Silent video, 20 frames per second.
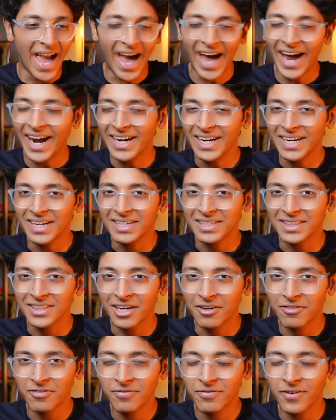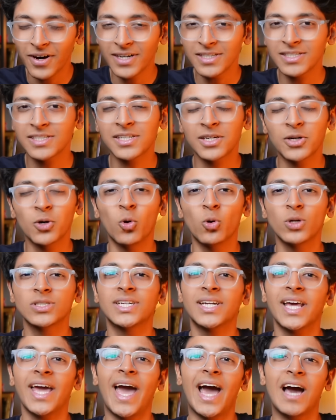And the first course
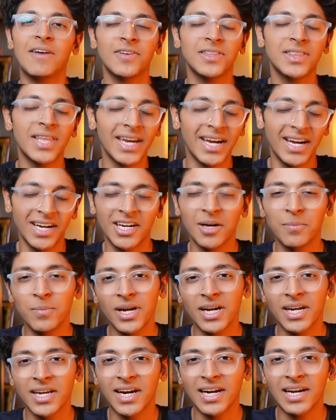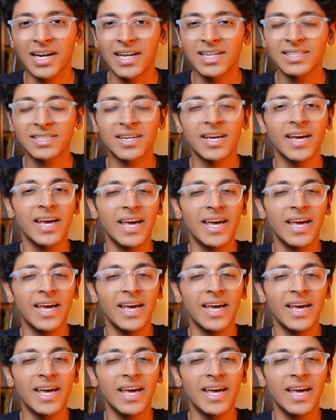that I have in the intermediate list